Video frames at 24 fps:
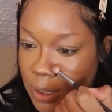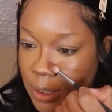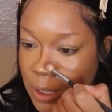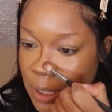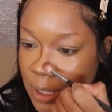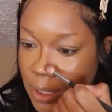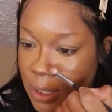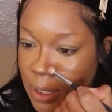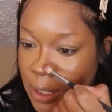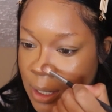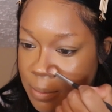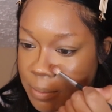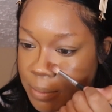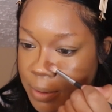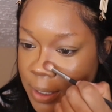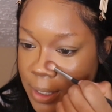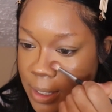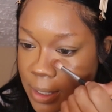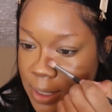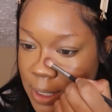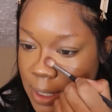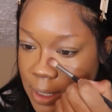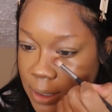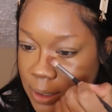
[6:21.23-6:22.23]
Kind of like
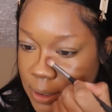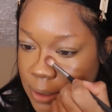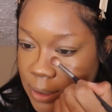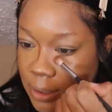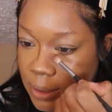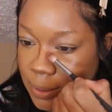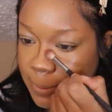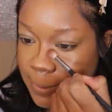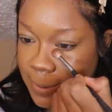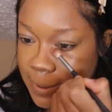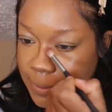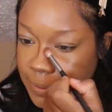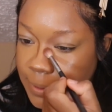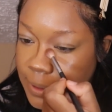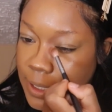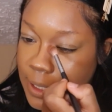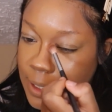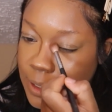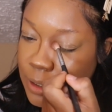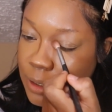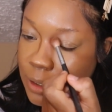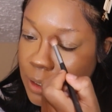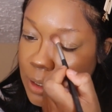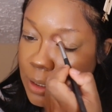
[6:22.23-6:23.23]
blend that into the
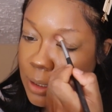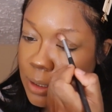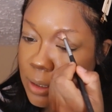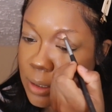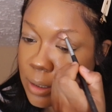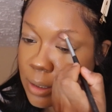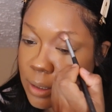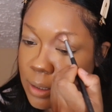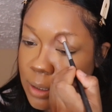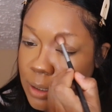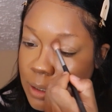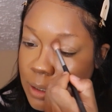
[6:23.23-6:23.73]
foundation